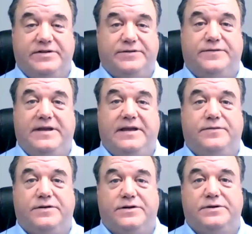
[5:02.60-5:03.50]
a fee
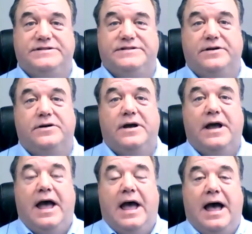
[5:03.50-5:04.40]
for doing so,
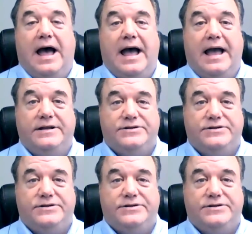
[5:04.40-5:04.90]
I